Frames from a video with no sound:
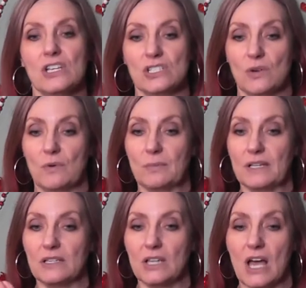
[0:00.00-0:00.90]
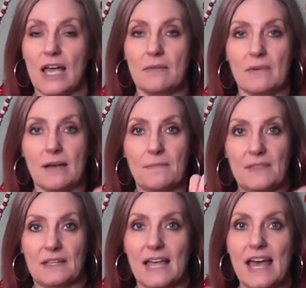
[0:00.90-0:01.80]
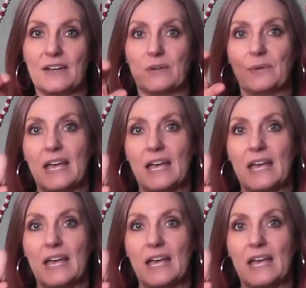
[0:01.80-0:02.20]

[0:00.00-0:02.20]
So when we climb up the ladder,